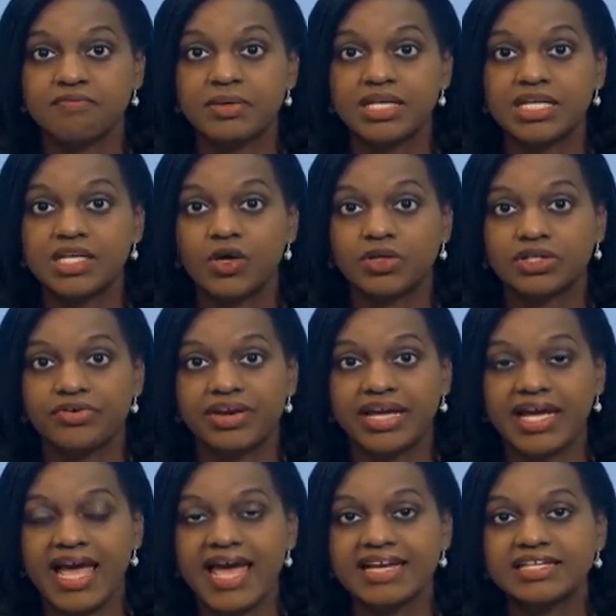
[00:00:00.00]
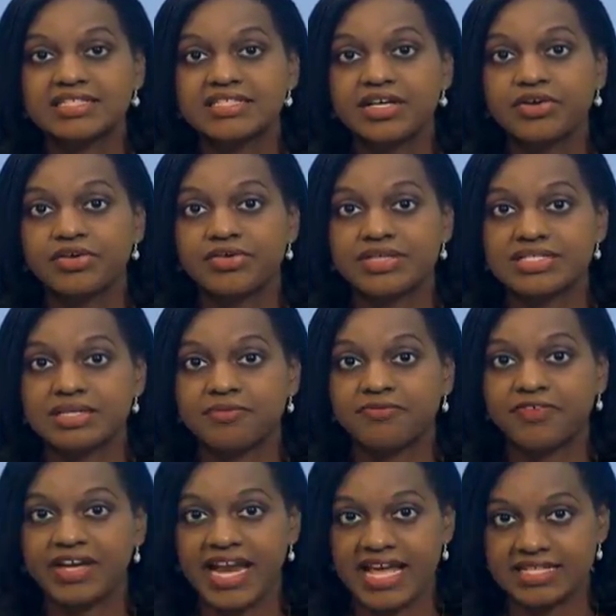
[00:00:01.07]
money laundering and terrorism
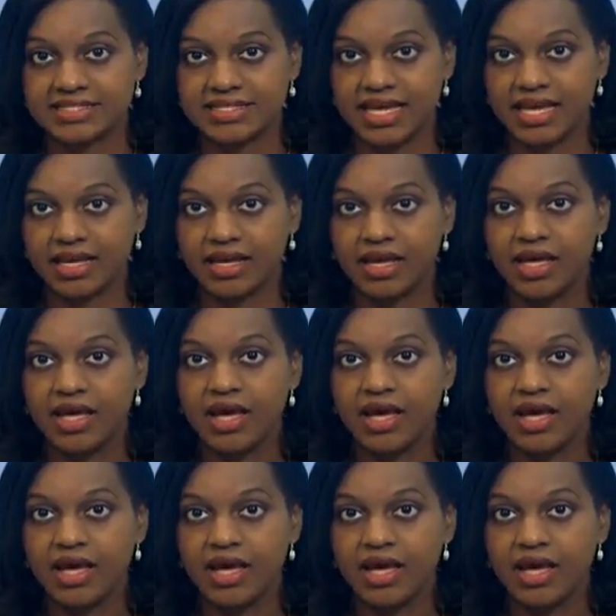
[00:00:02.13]
financing.